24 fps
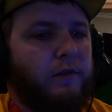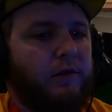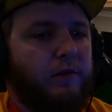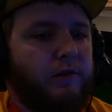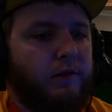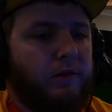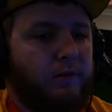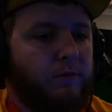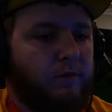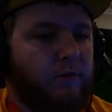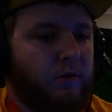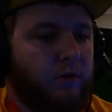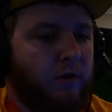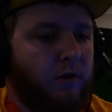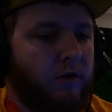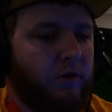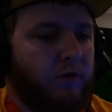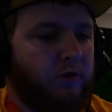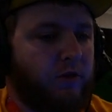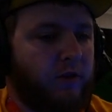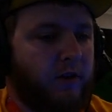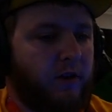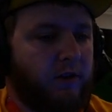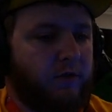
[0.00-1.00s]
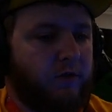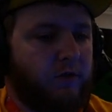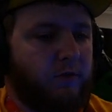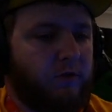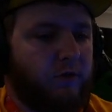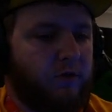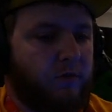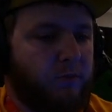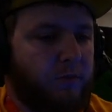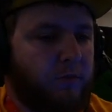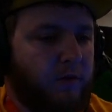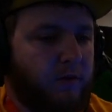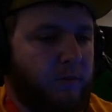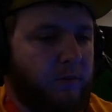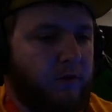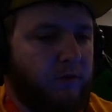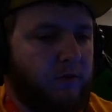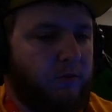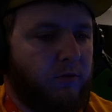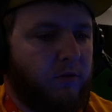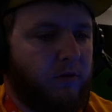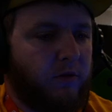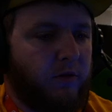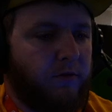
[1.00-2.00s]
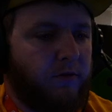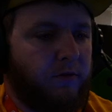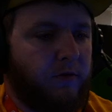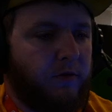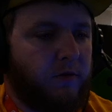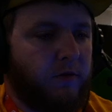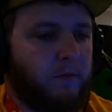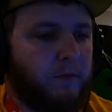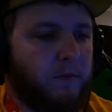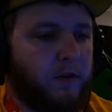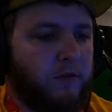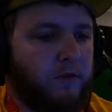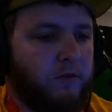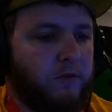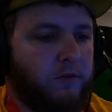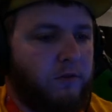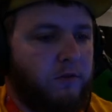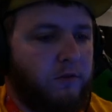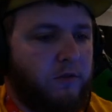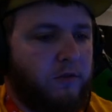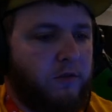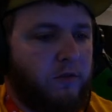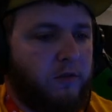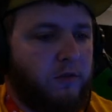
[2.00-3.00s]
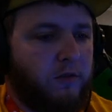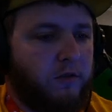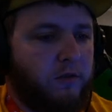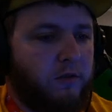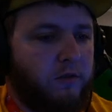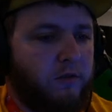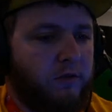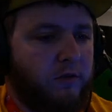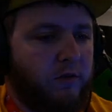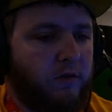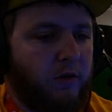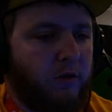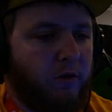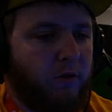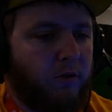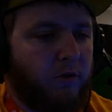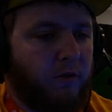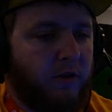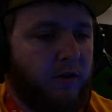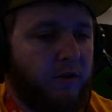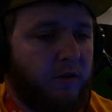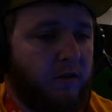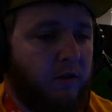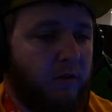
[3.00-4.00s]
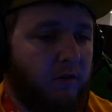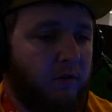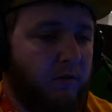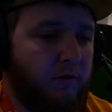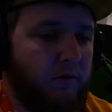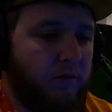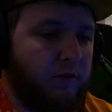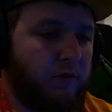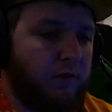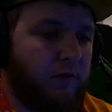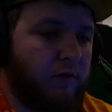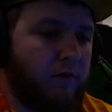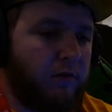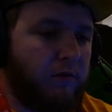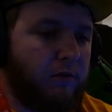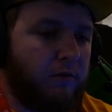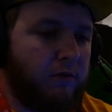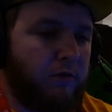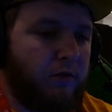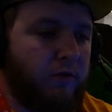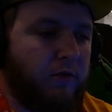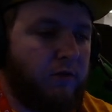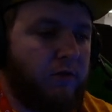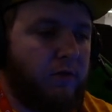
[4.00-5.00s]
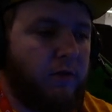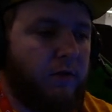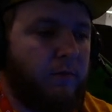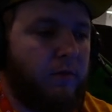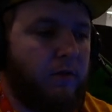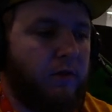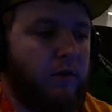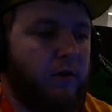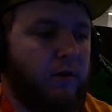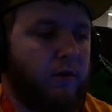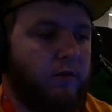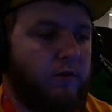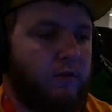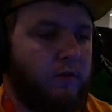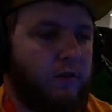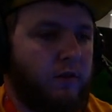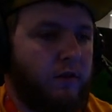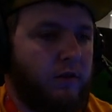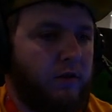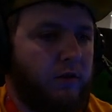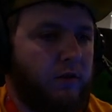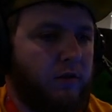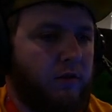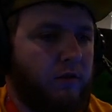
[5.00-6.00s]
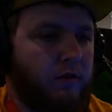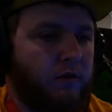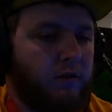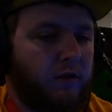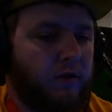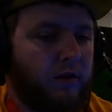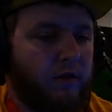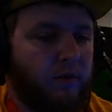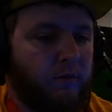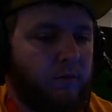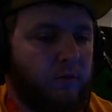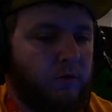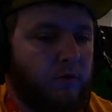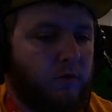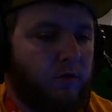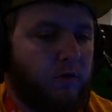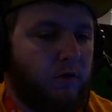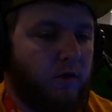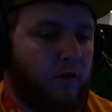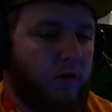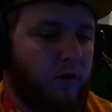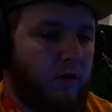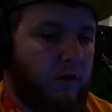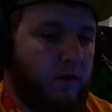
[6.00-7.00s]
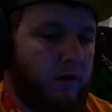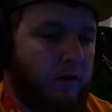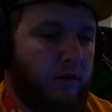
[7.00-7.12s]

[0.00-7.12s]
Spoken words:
where all the tracks are just pretty much really fun to go with. So just skip the cutscene here, and we're on.